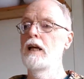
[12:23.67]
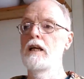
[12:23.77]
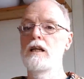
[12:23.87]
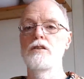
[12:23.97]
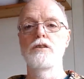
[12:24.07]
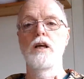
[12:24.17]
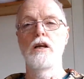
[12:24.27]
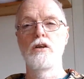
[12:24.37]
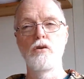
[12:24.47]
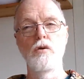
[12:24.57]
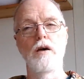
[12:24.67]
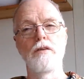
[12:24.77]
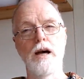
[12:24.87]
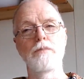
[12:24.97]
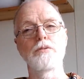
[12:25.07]
is that you have
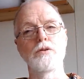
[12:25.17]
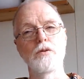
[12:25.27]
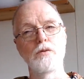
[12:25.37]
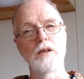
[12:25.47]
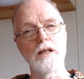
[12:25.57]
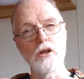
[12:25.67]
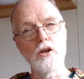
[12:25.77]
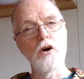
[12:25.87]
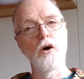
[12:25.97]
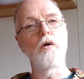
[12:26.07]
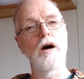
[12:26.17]
absolutely no